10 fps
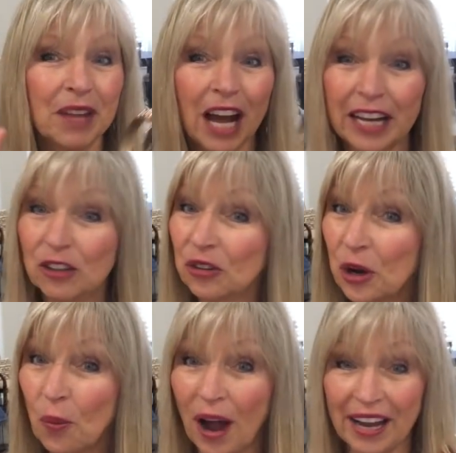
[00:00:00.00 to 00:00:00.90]
I don't
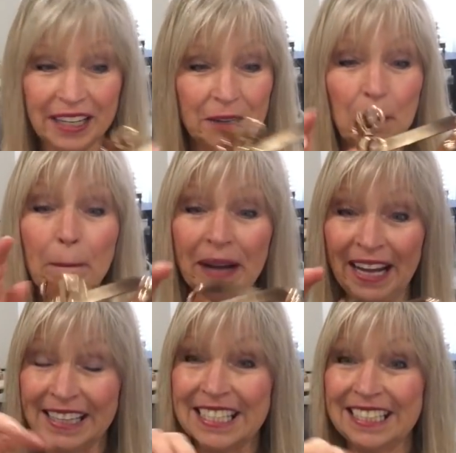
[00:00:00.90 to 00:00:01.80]
know why,
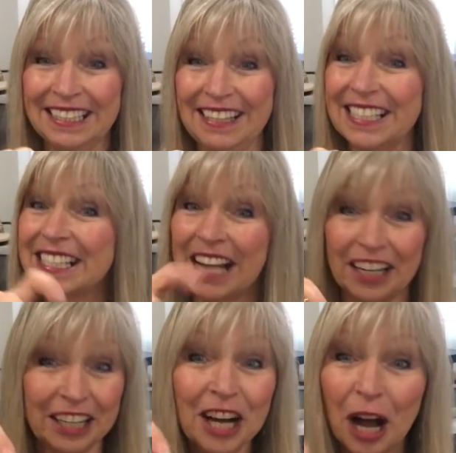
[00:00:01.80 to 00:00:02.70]
but that's
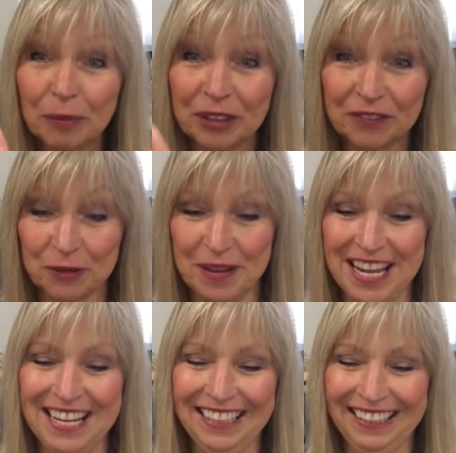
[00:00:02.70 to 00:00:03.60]
not uncommon for me.